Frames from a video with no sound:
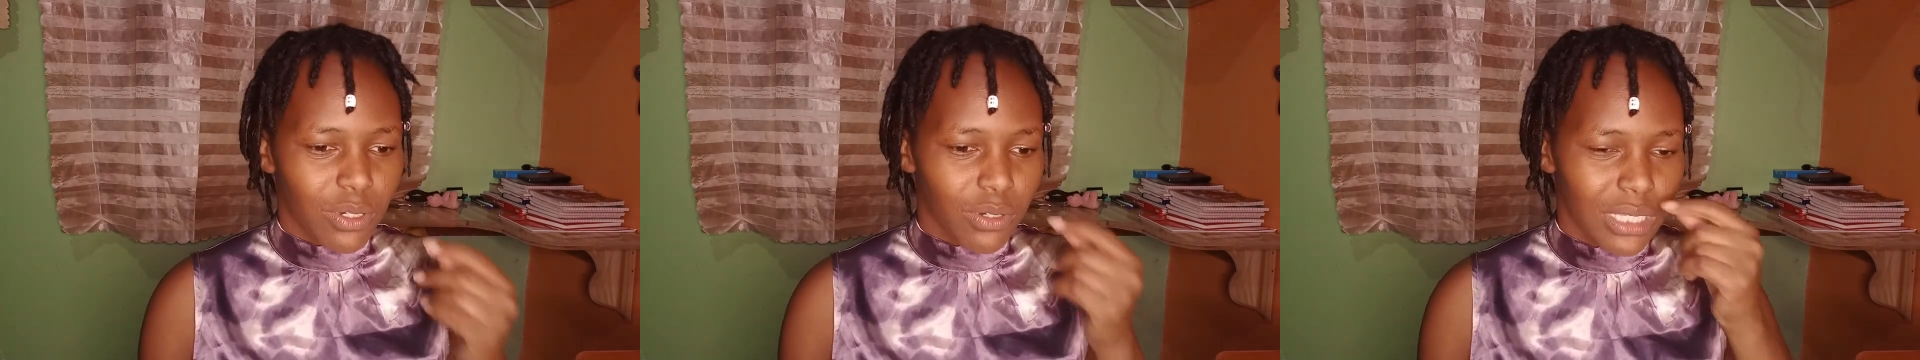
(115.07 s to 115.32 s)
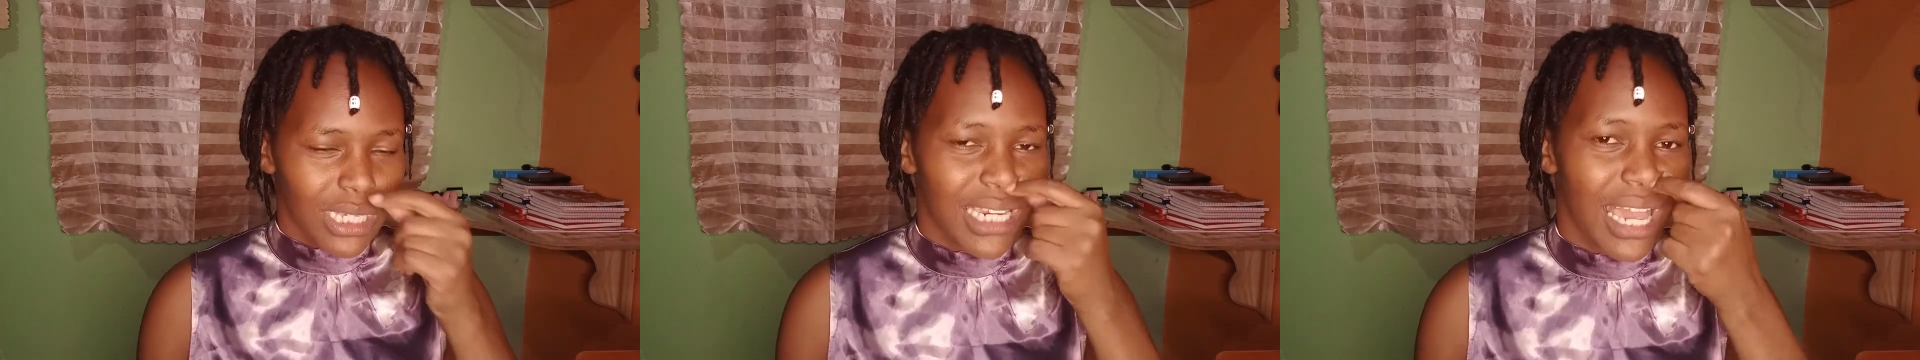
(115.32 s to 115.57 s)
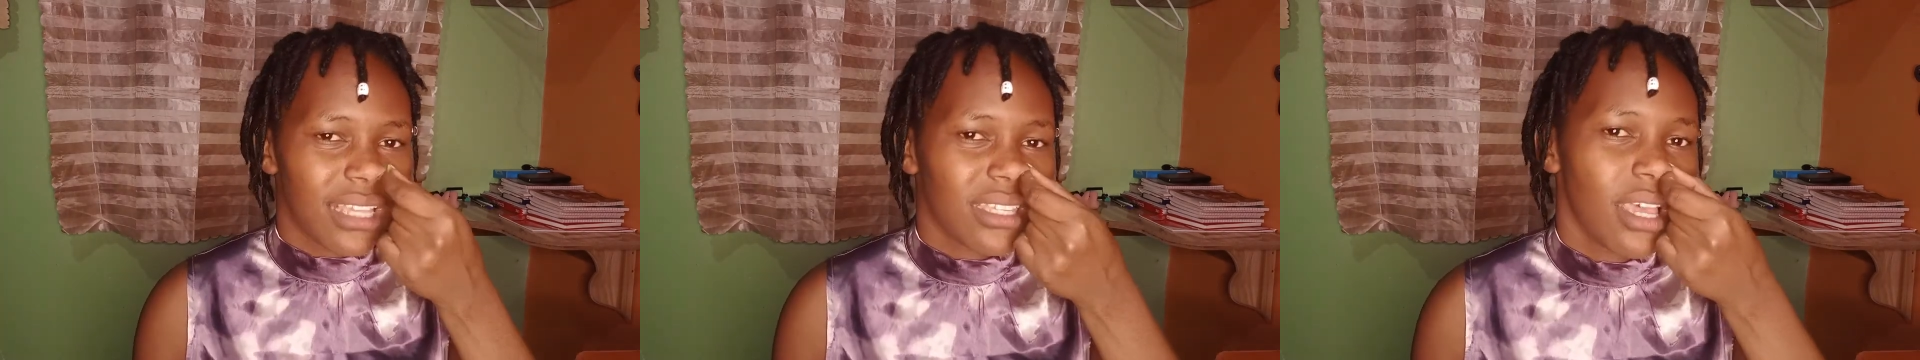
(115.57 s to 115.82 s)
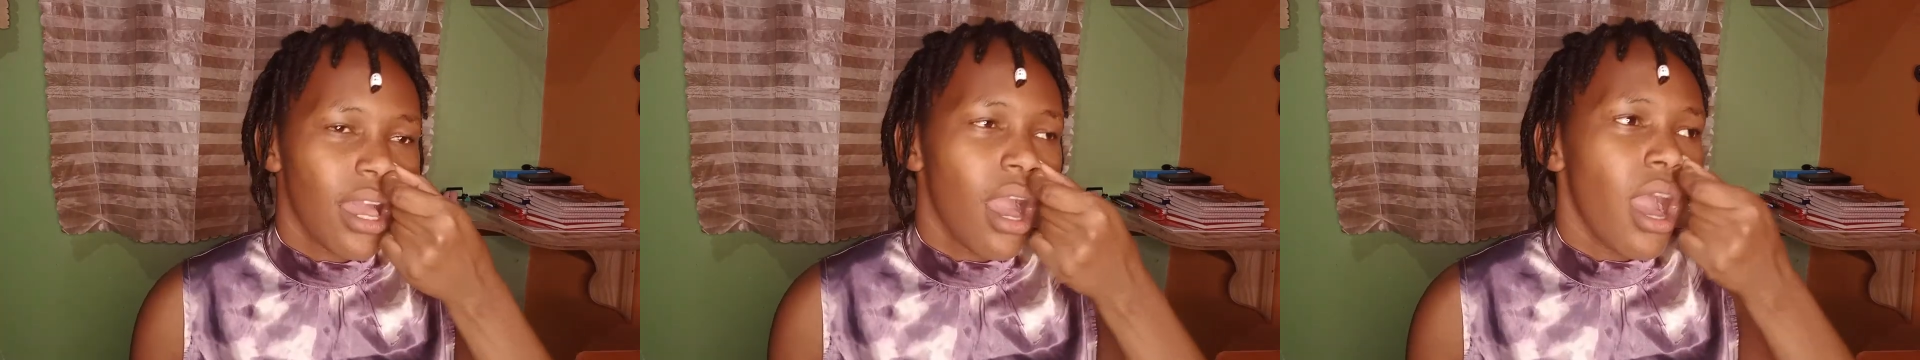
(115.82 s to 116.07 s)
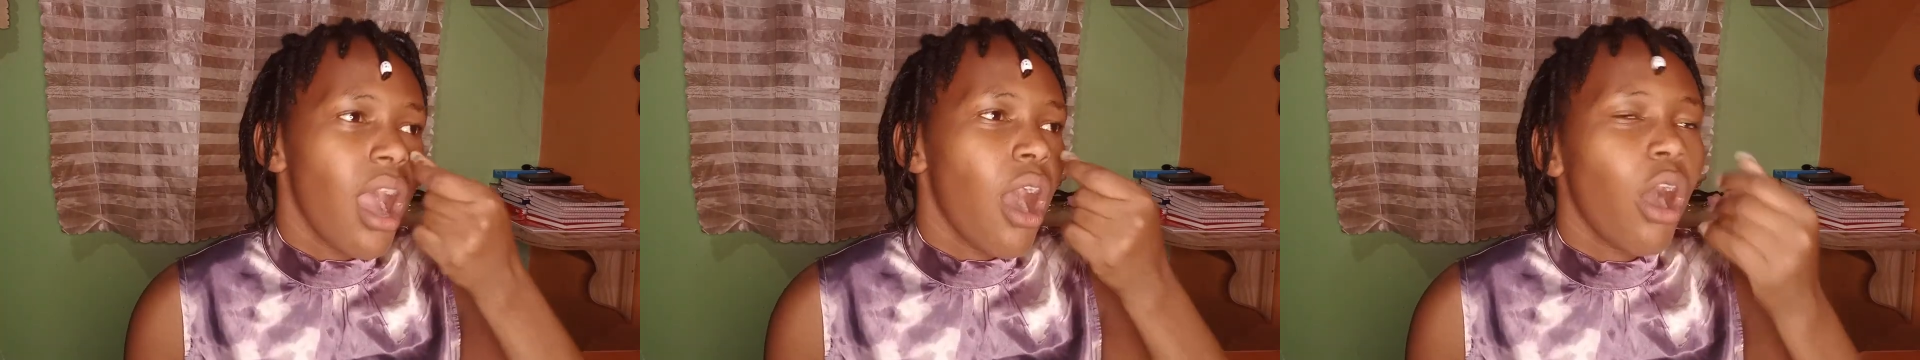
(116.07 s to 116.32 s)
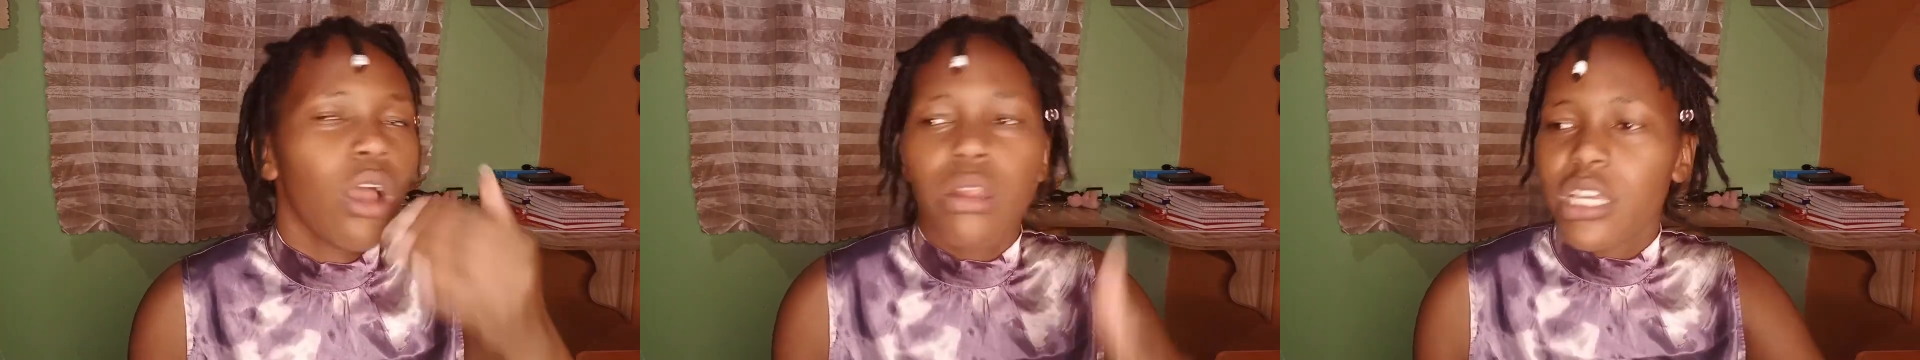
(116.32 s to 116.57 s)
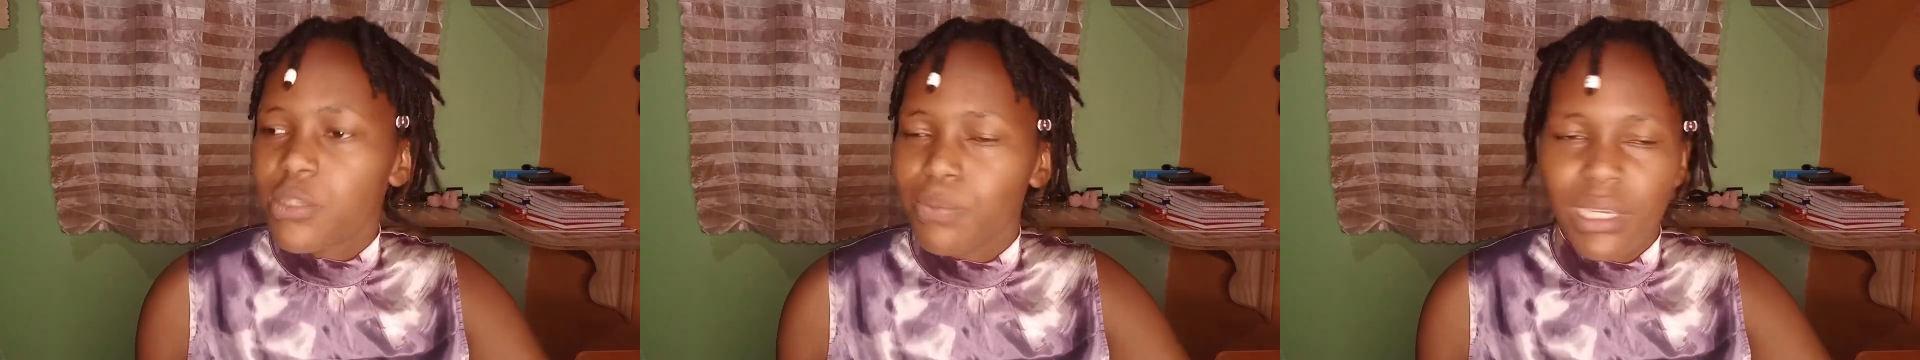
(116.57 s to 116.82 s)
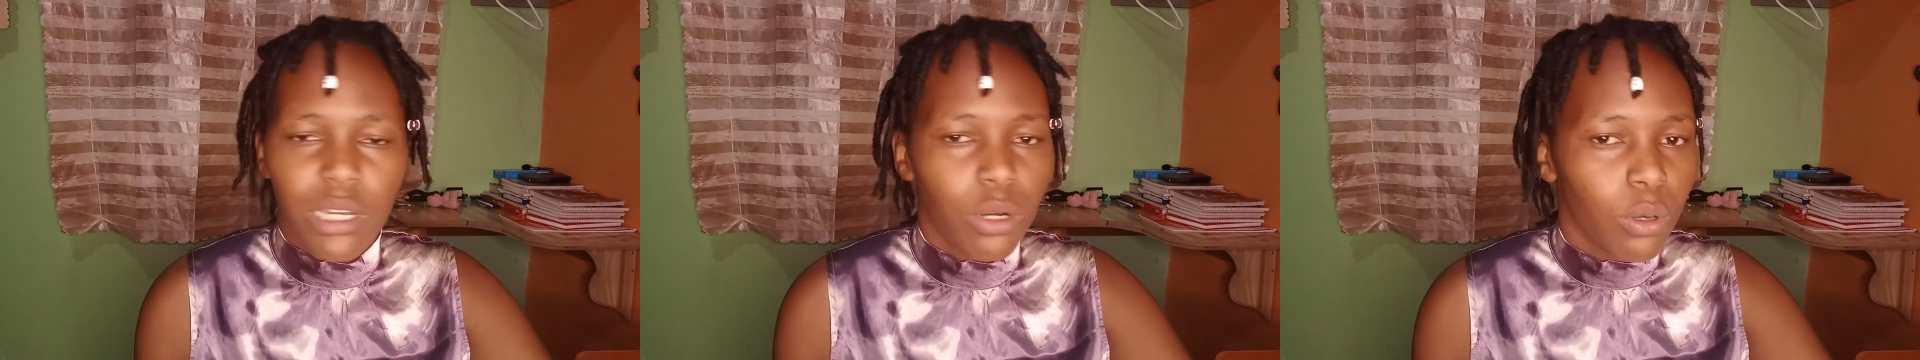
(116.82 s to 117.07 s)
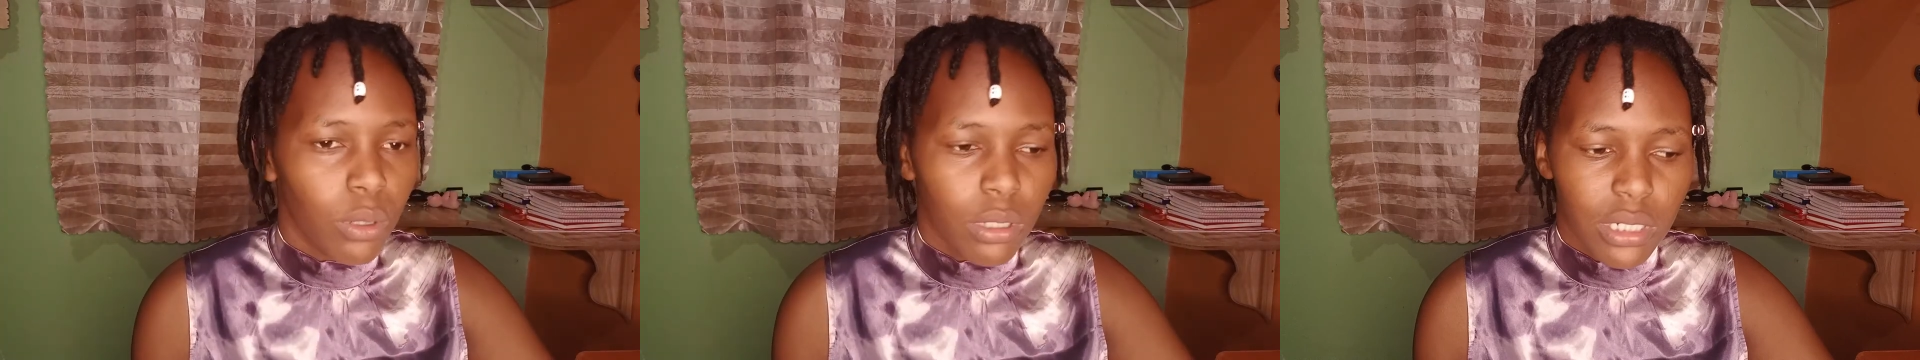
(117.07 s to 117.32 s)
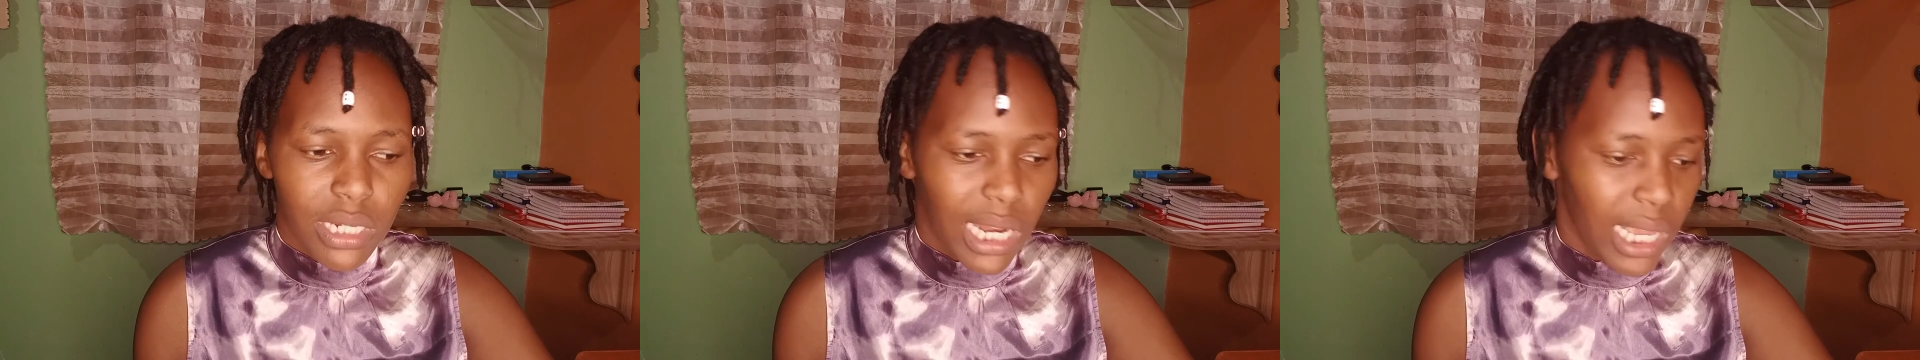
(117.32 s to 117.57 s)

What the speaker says: because it has always been cold.